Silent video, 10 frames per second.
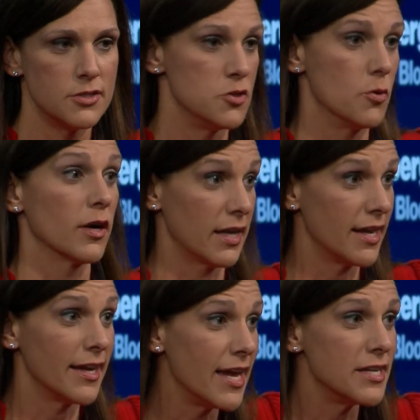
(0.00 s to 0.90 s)
who are going to
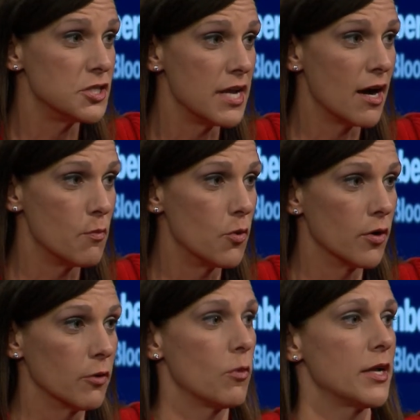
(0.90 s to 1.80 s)
engage now
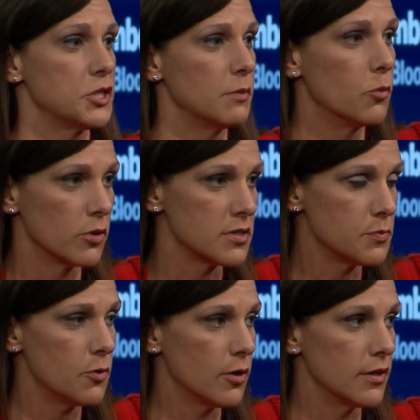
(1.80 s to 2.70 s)
more, watching more
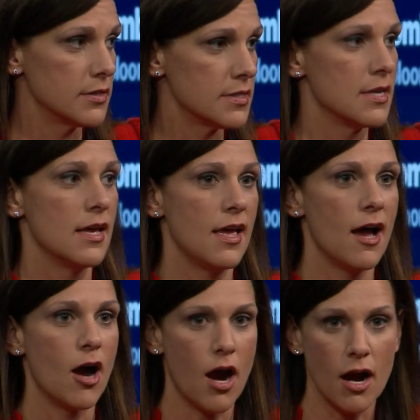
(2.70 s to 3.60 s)
sports.
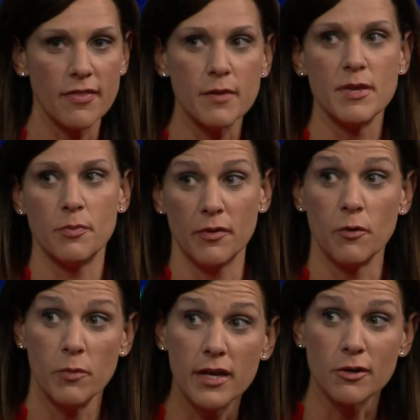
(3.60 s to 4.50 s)
Are they people that
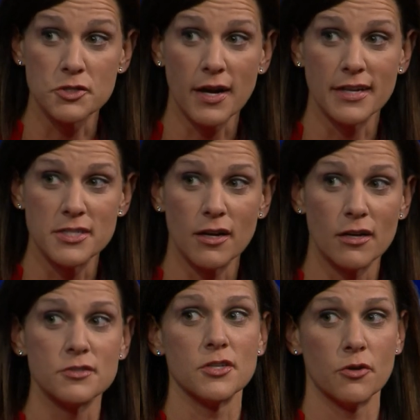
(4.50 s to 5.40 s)
we are trying to
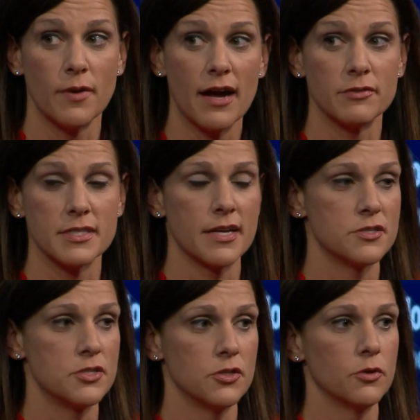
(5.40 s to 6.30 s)
also
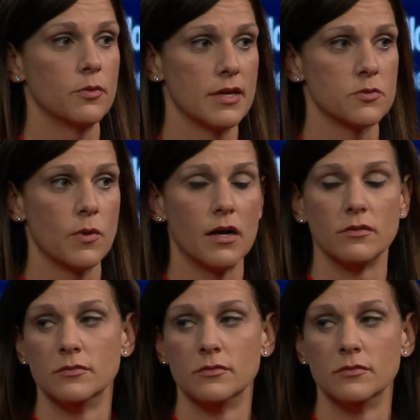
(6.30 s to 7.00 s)
advertise to as well?